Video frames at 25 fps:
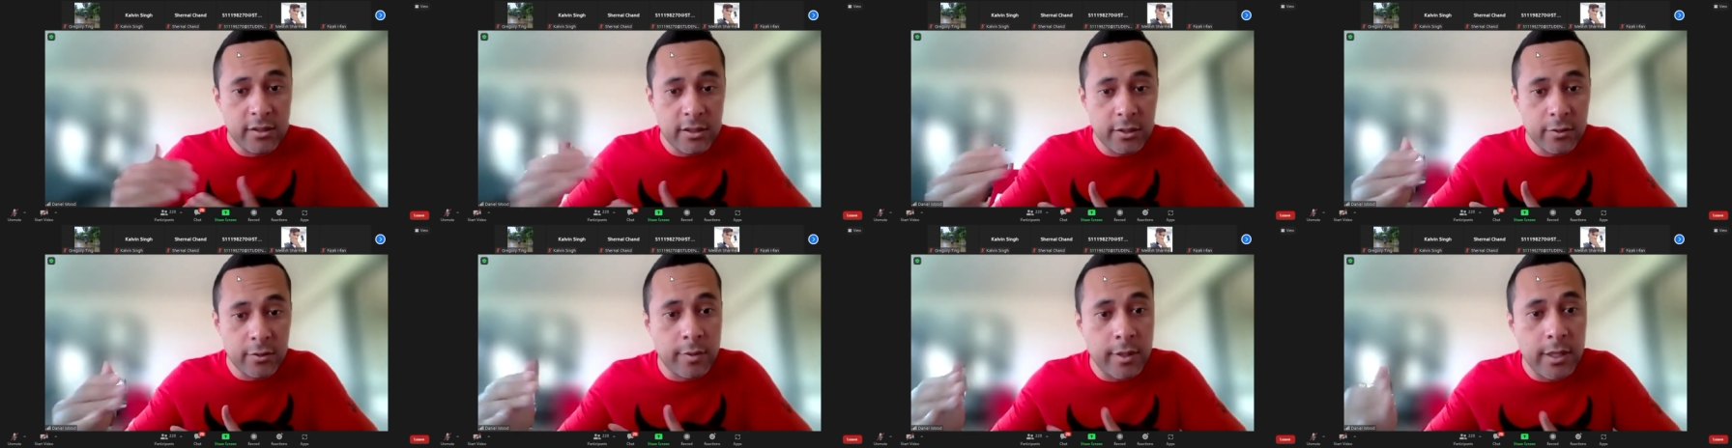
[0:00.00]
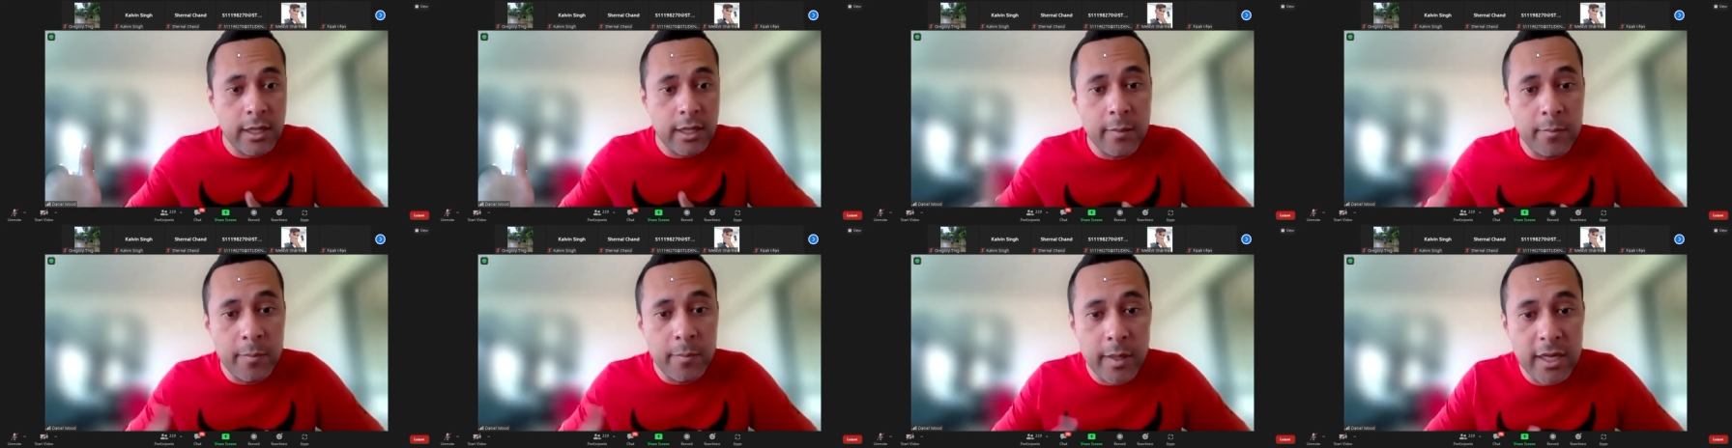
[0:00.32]
to
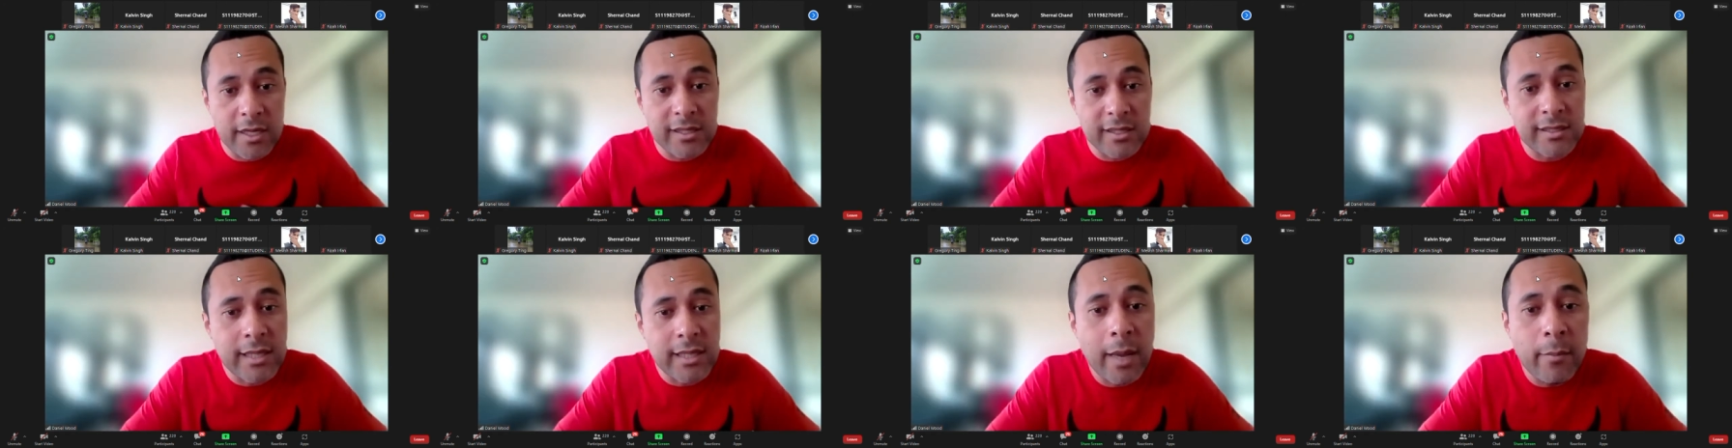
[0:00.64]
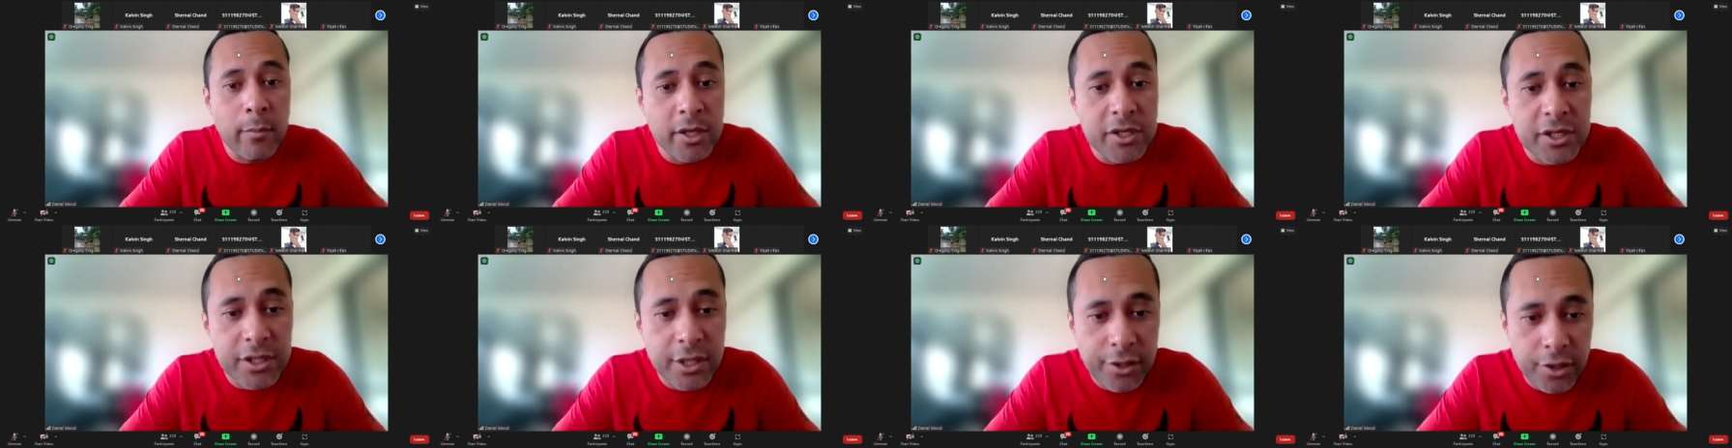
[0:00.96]
really
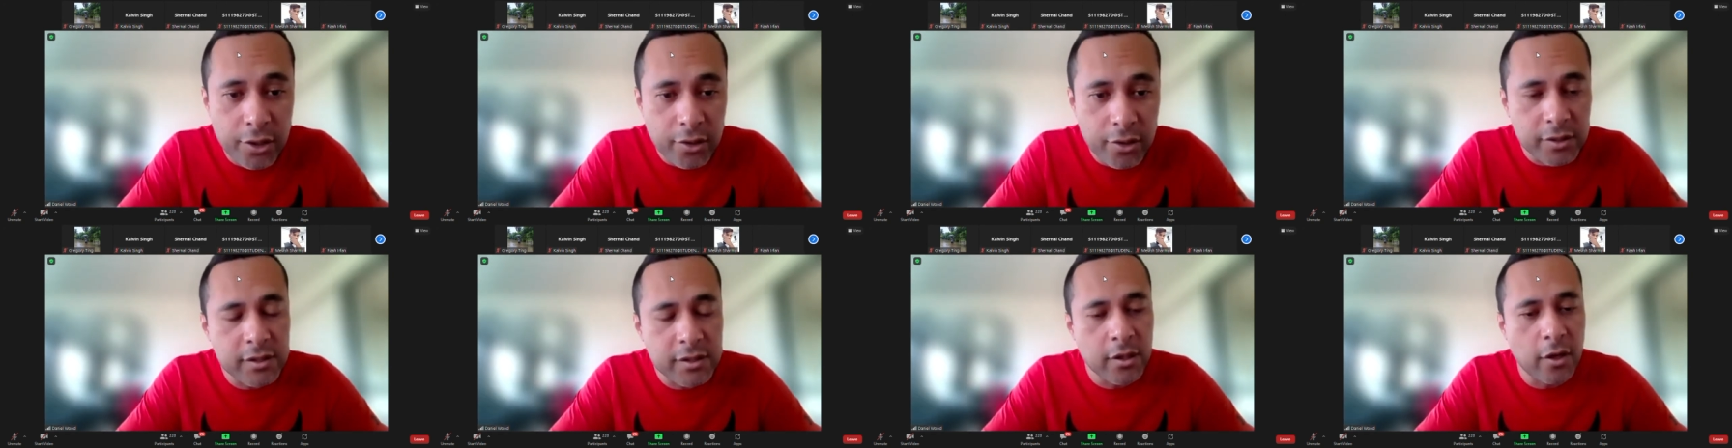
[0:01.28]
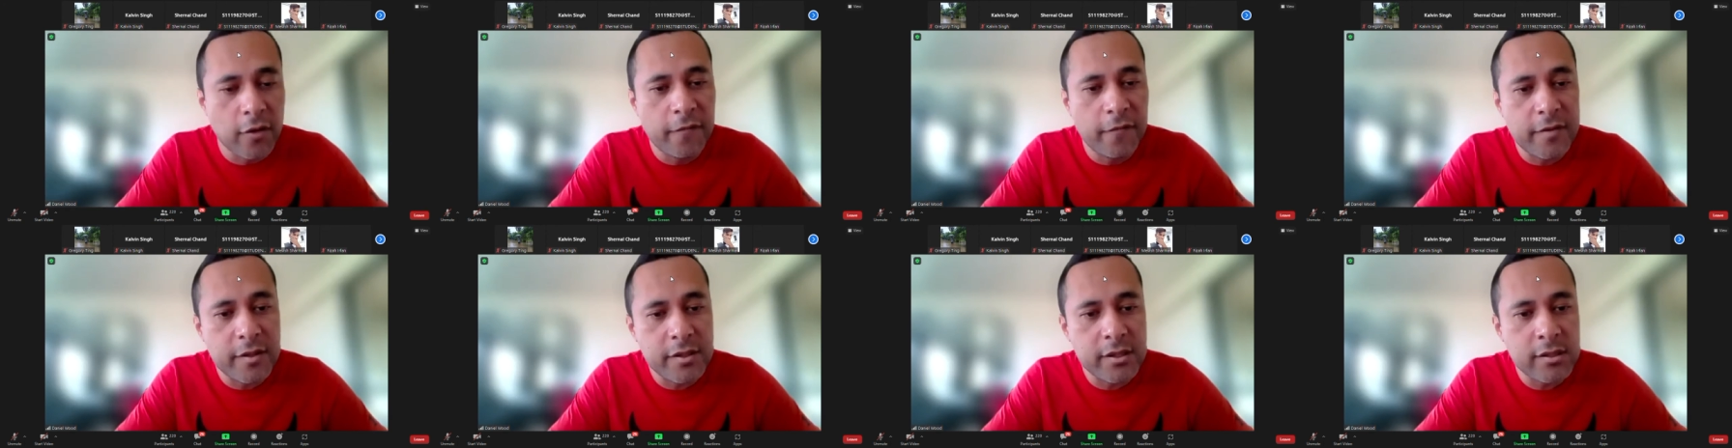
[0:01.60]
establishing
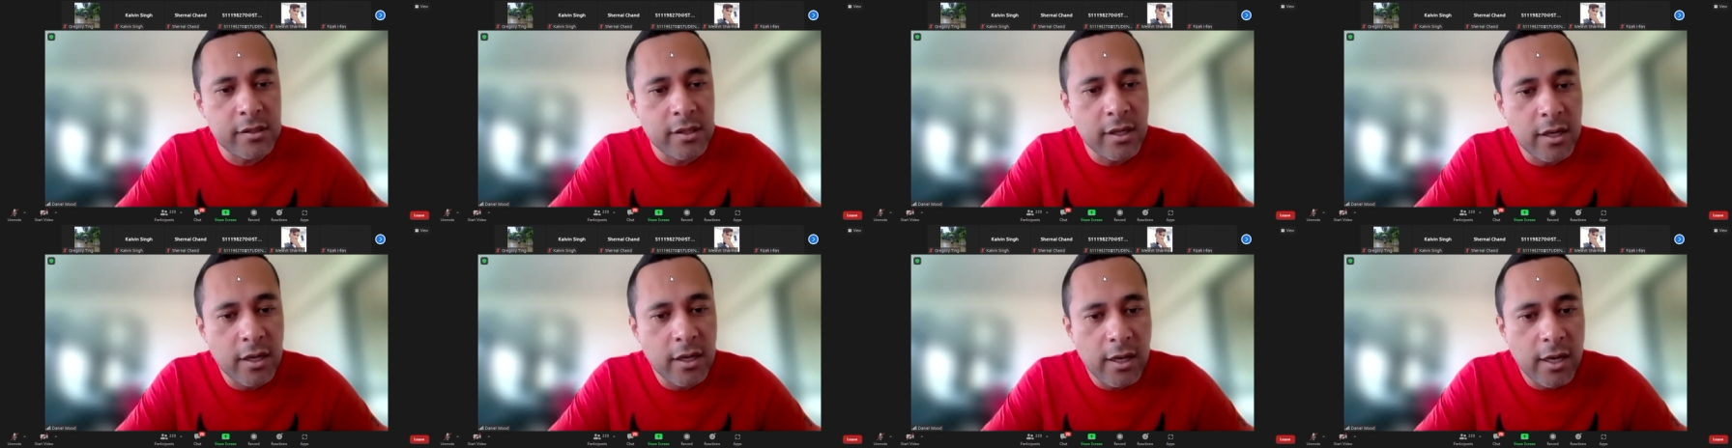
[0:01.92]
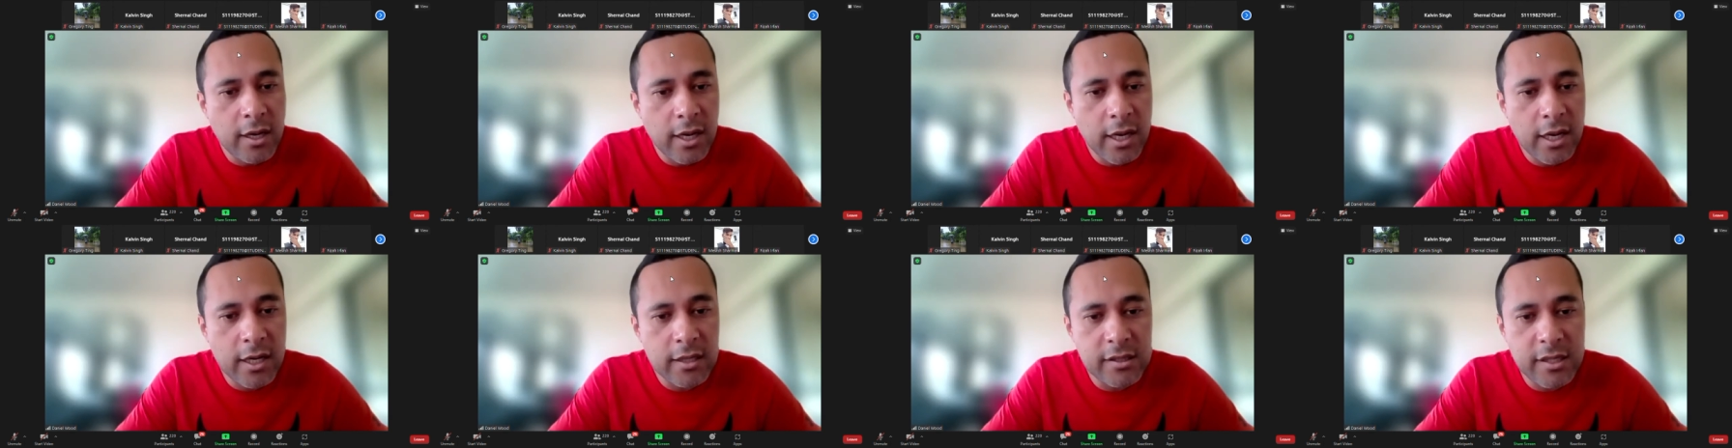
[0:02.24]
yourself
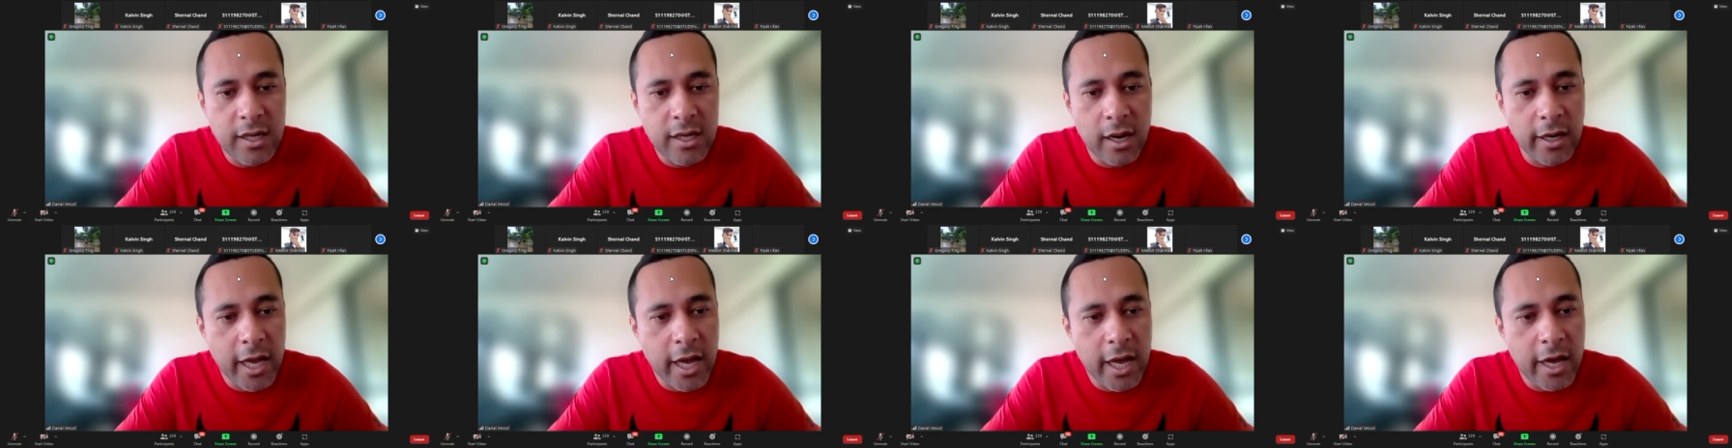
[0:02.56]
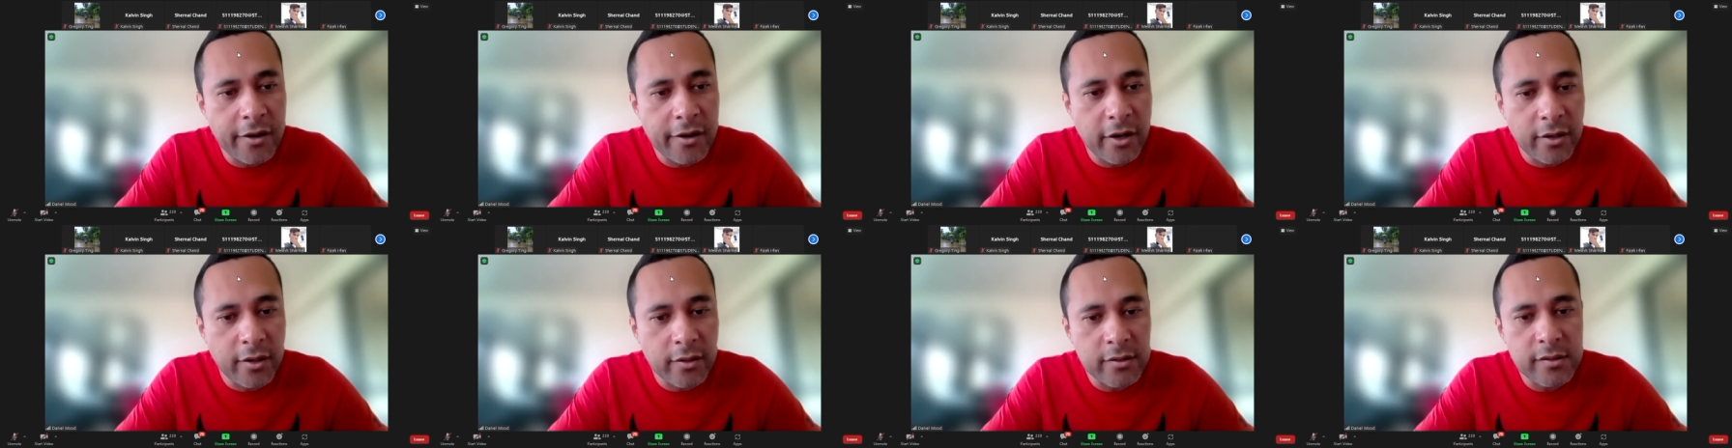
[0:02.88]
as young
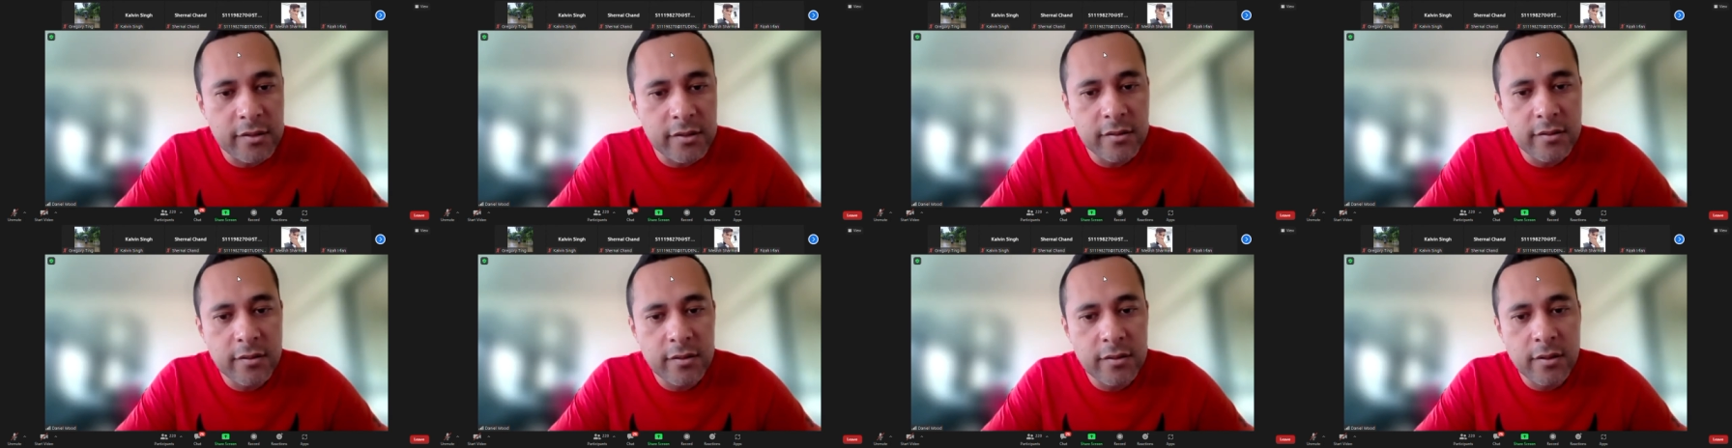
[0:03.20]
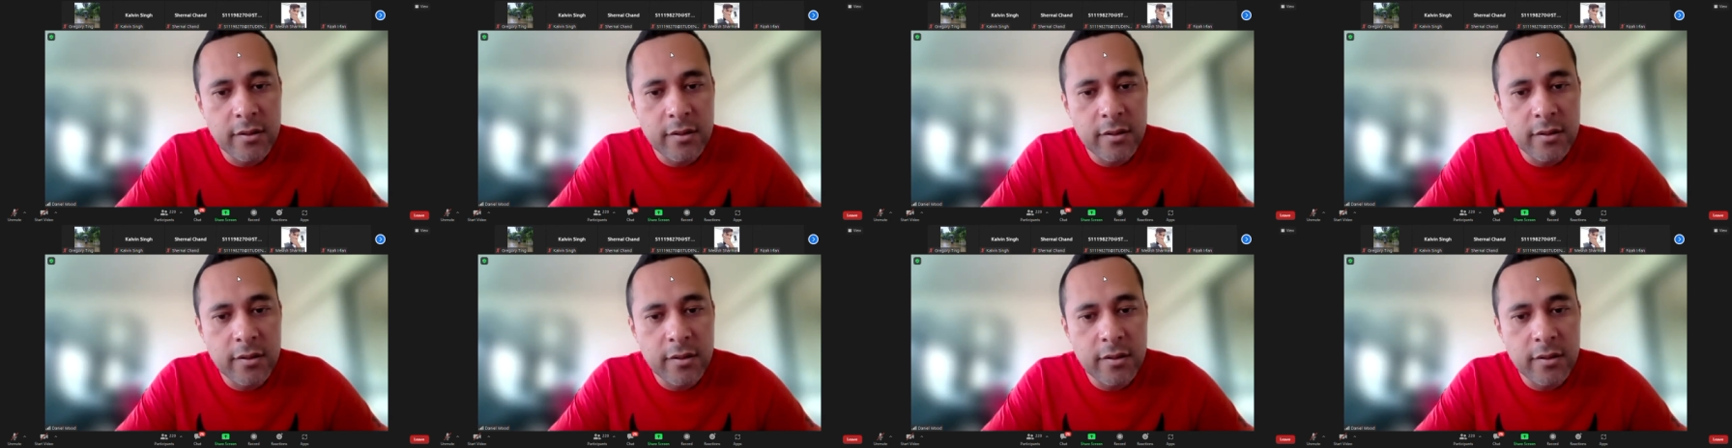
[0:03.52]
adults.